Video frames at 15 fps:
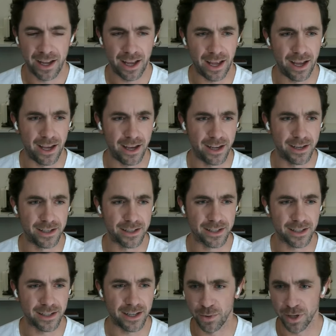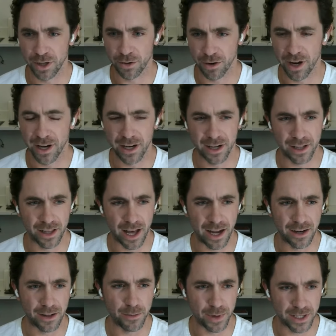And we created a
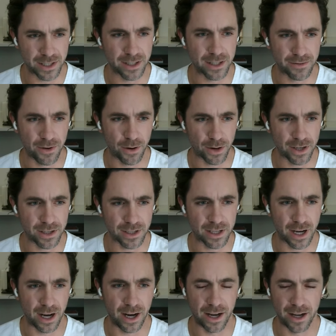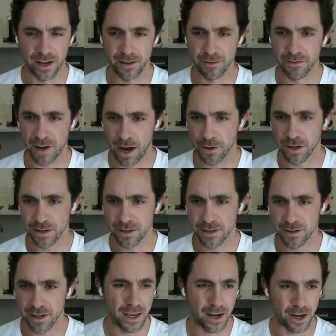line of the business focused on
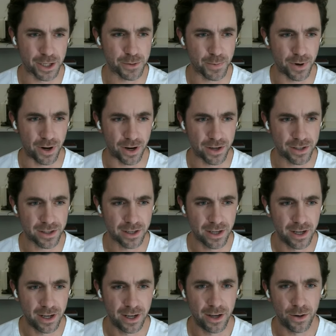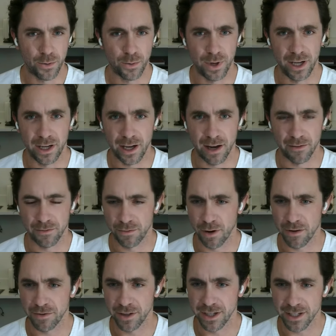founders and entrepreneurs. We have
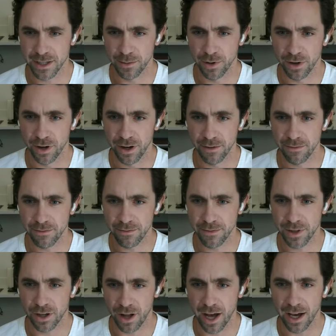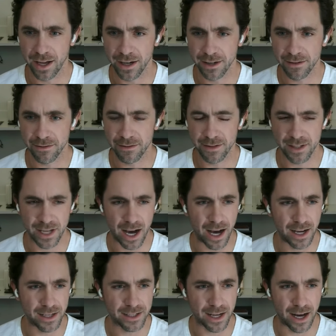roughly a similar client
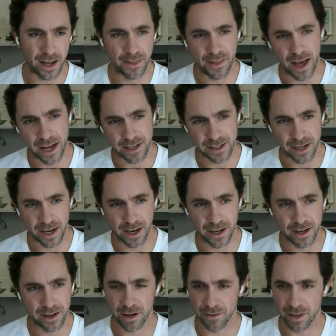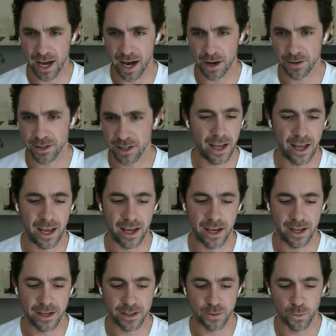size on that side of the house.
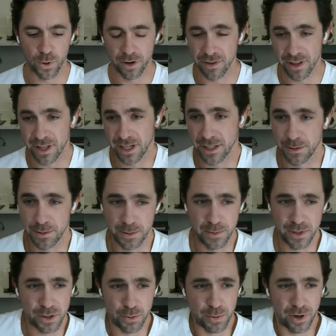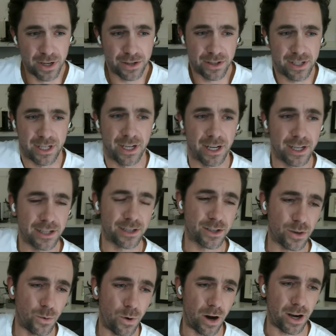And one of the things that's been super interesting is
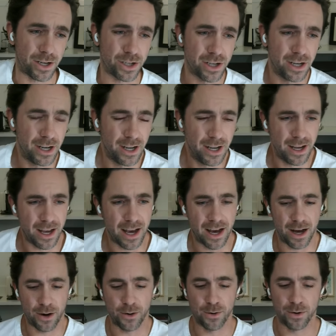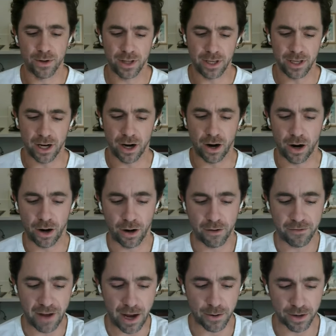to watch how our
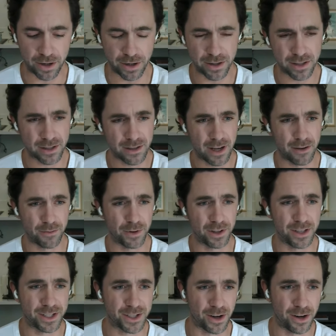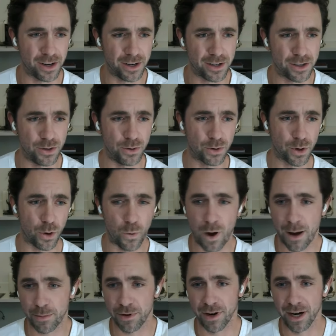founders have really started to
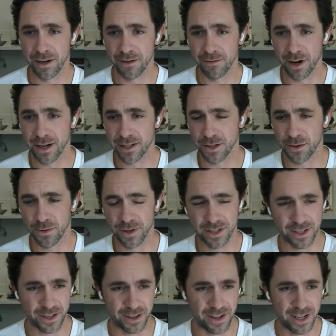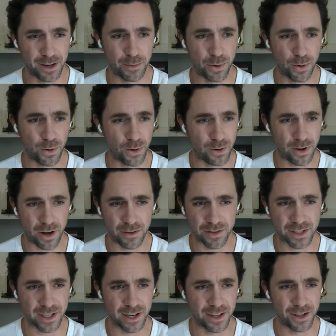cooperate, right? So once they're in a pool, all of a
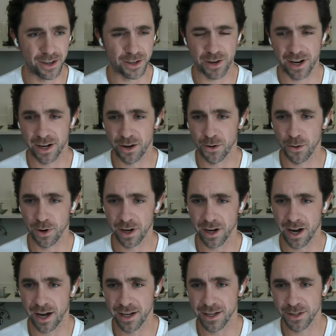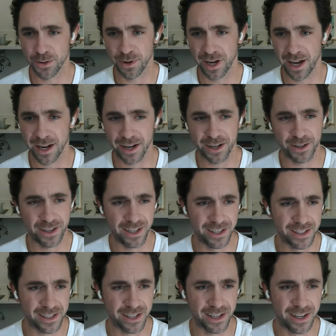sudden they're trying to organize organically
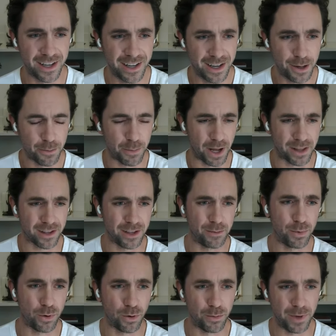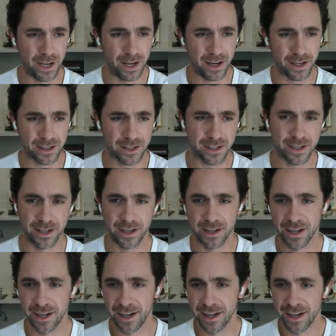into monthly pool meetings to
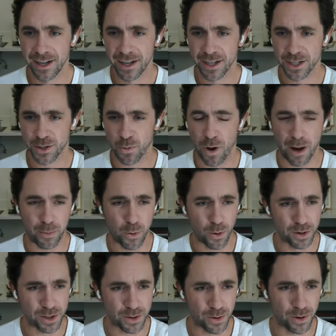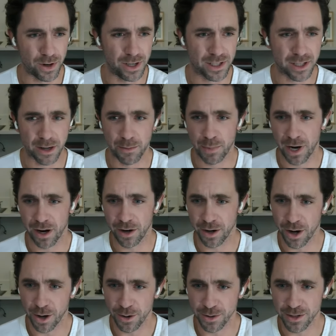swap war stories, compare
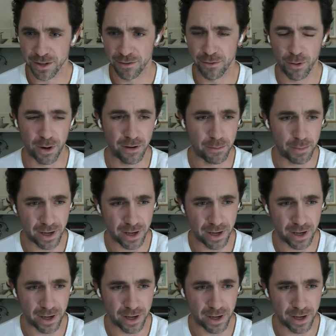notes, avoid